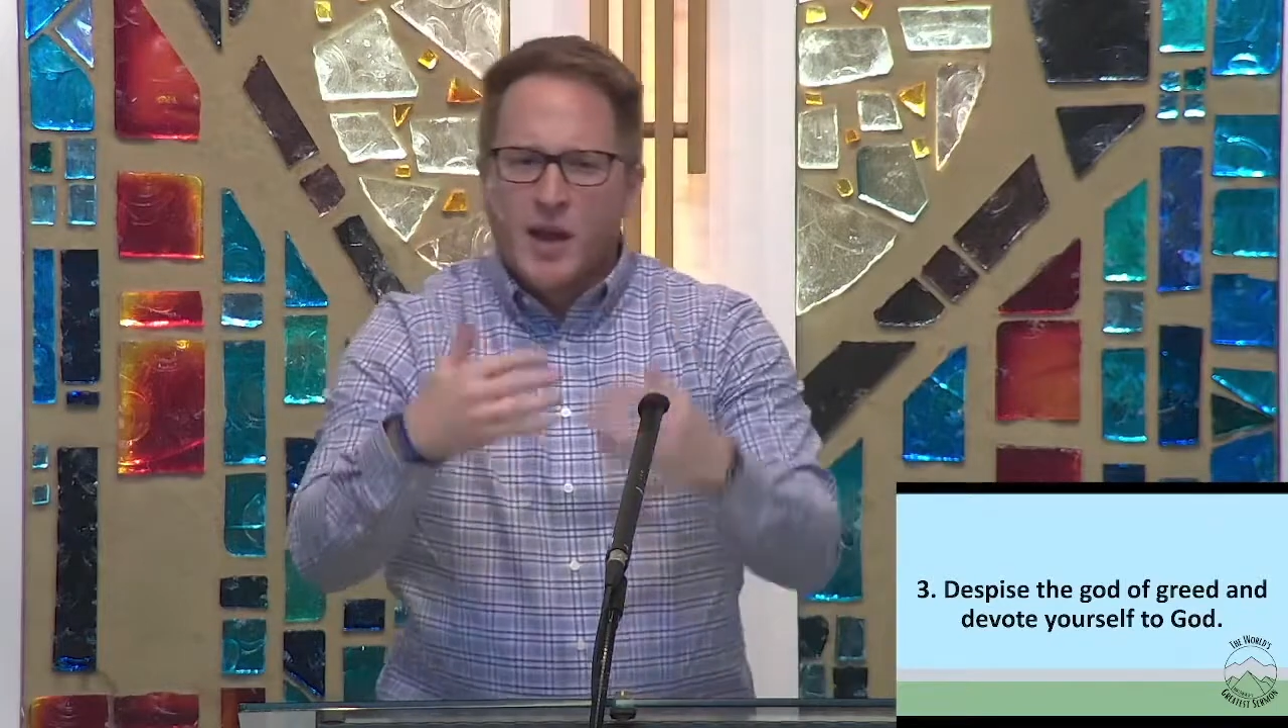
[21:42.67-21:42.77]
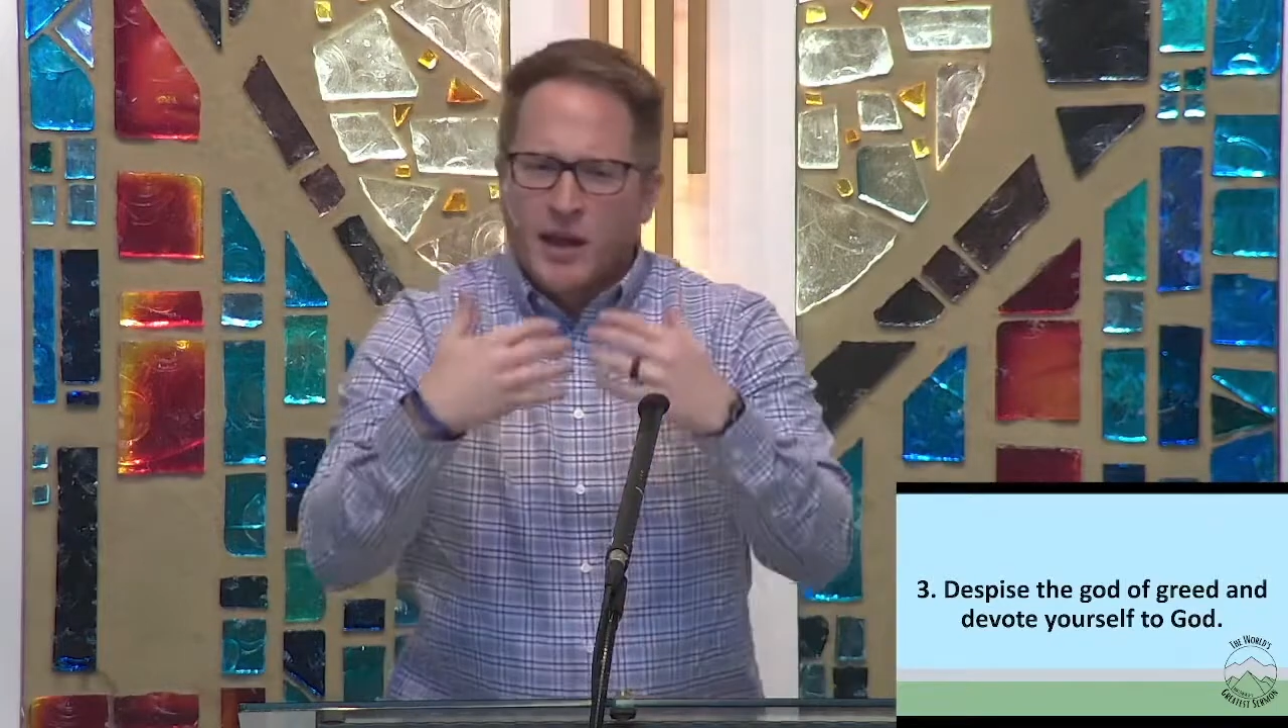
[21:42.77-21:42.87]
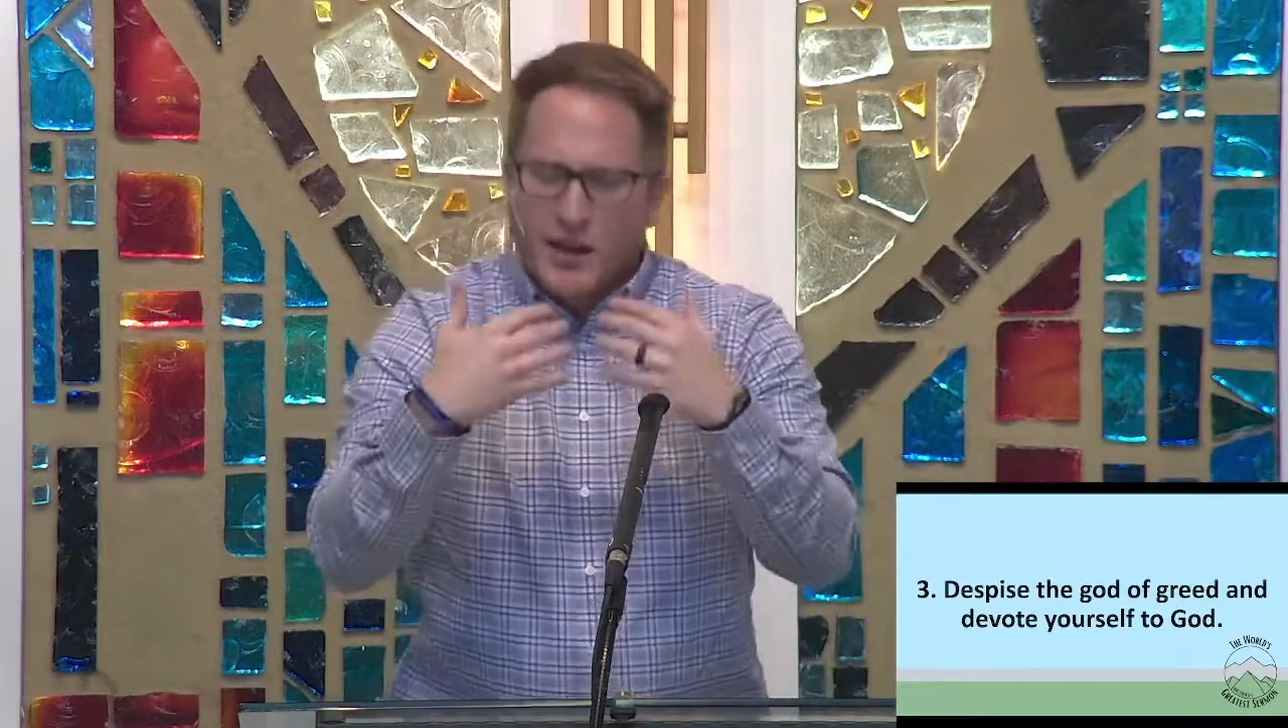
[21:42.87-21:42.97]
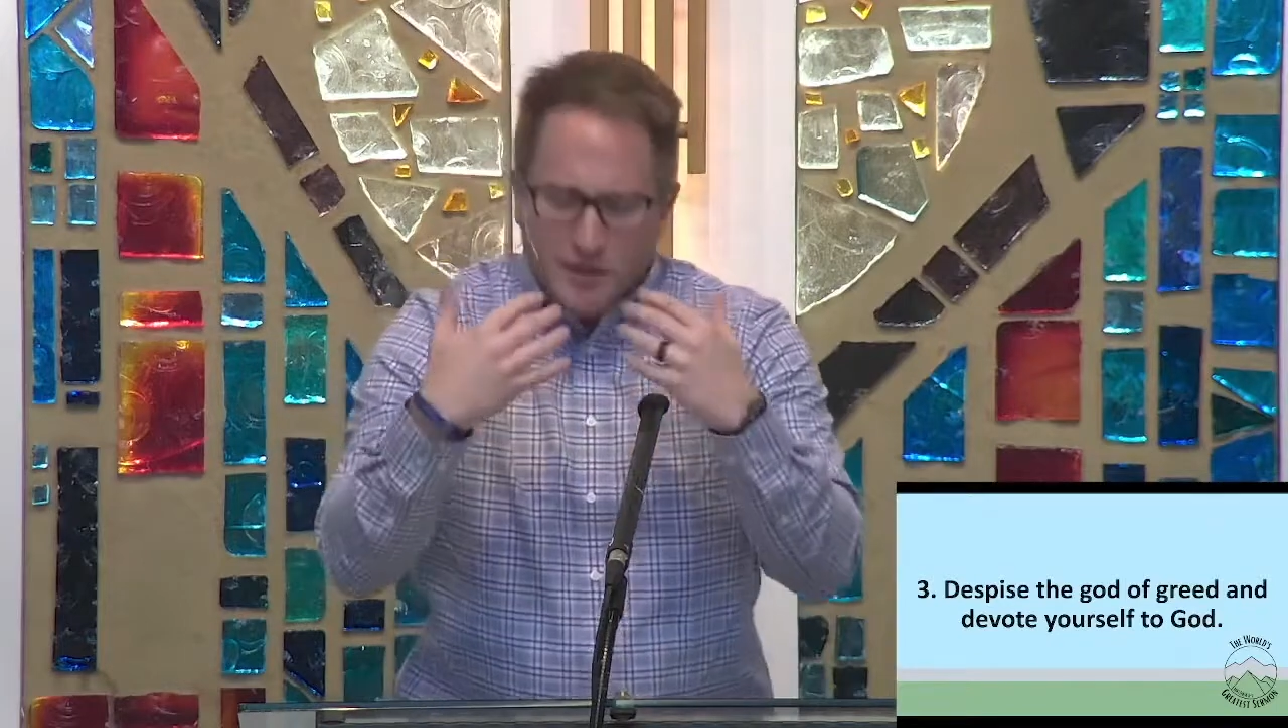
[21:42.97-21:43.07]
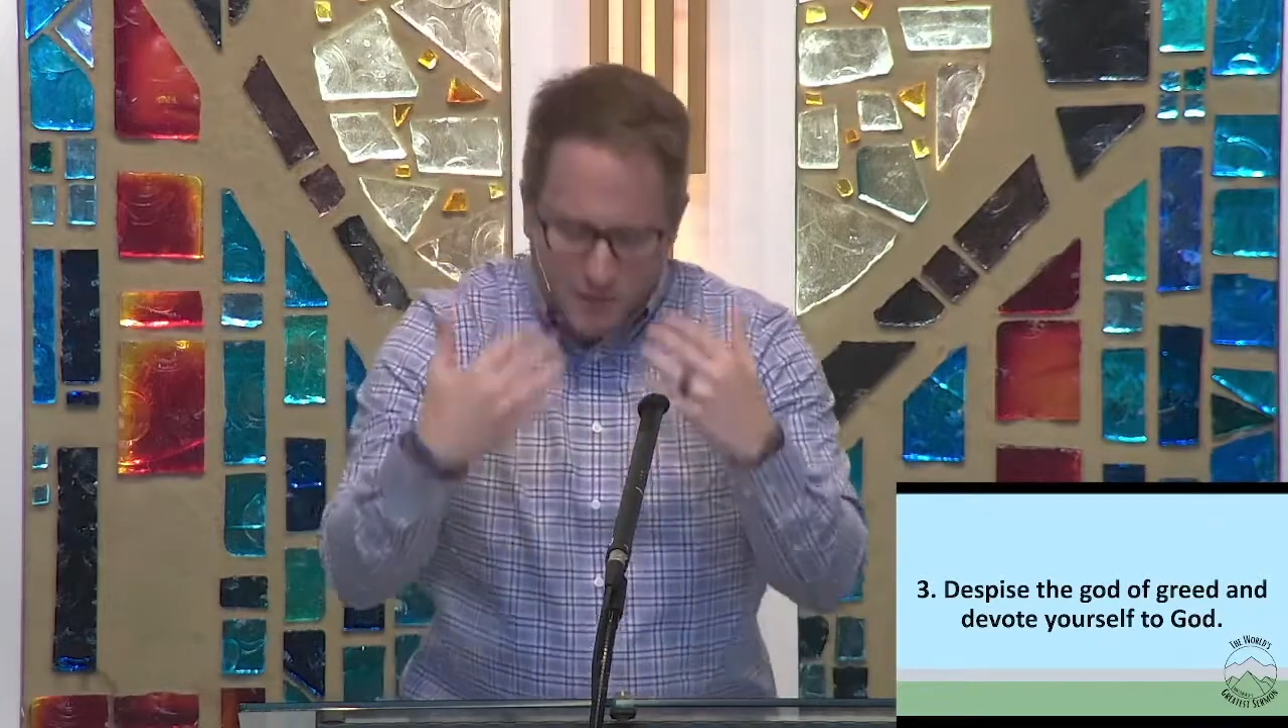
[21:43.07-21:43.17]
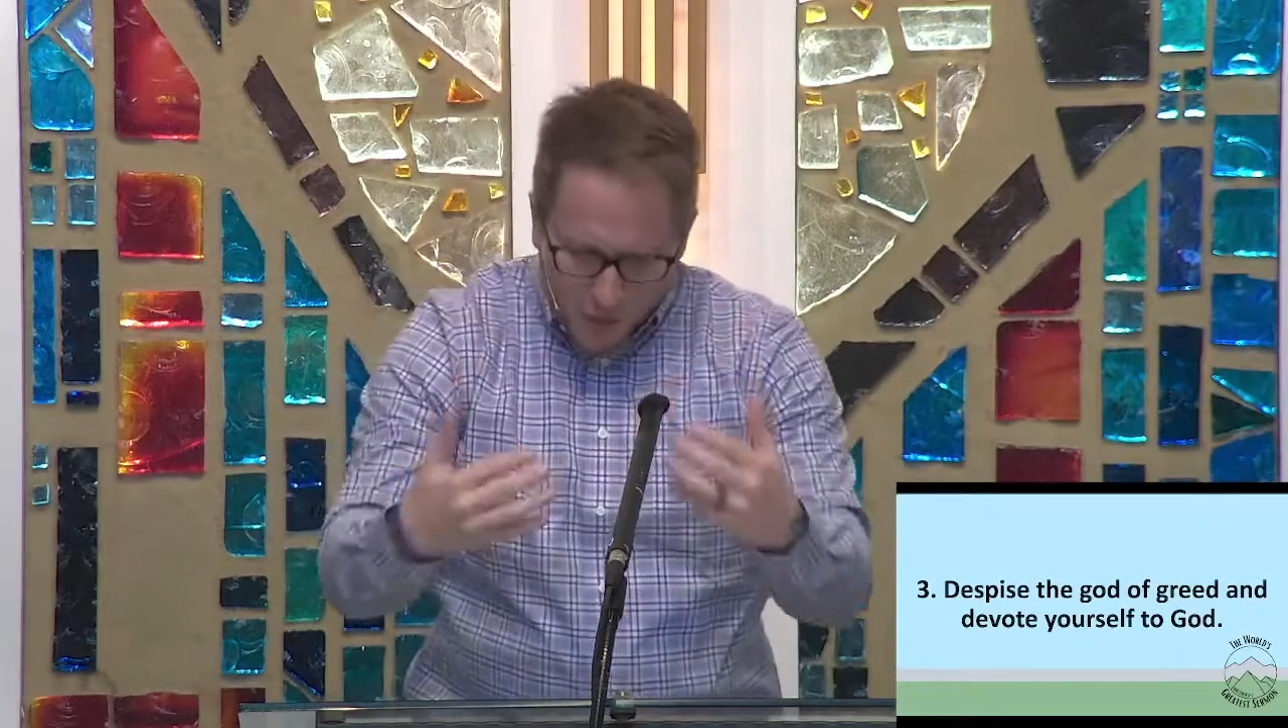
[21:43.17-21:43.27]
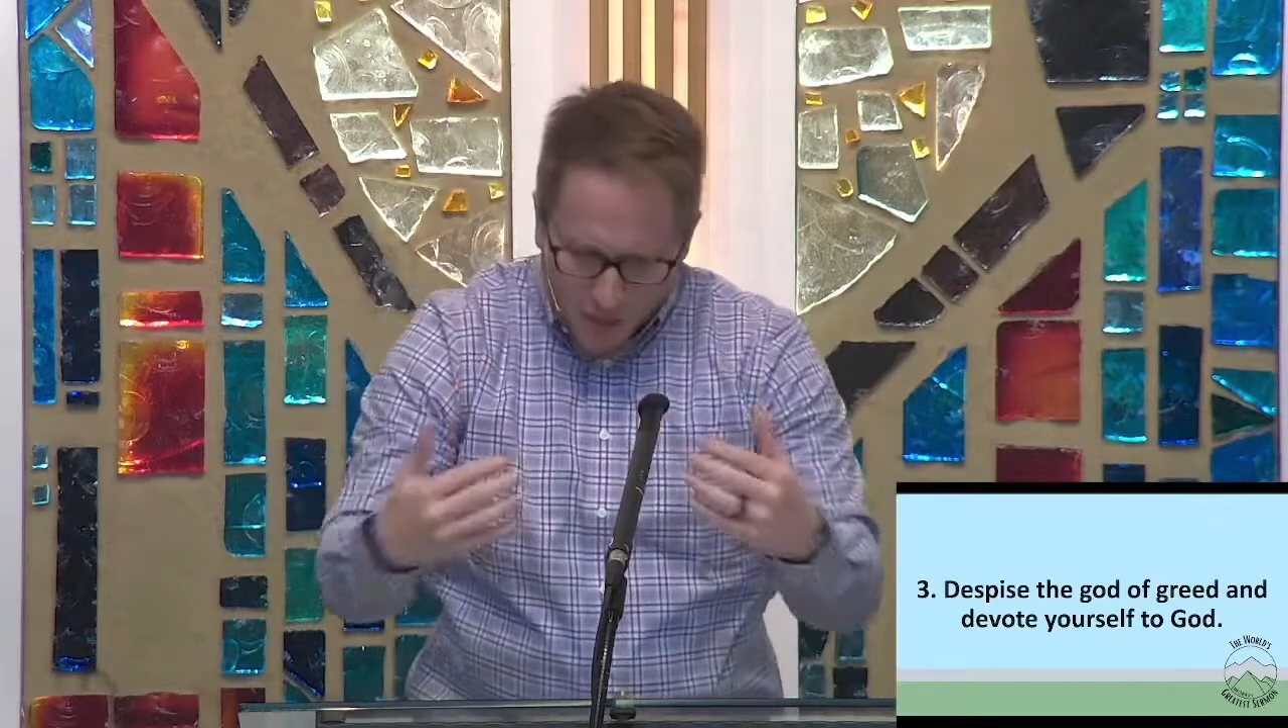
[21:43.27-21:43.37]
and devote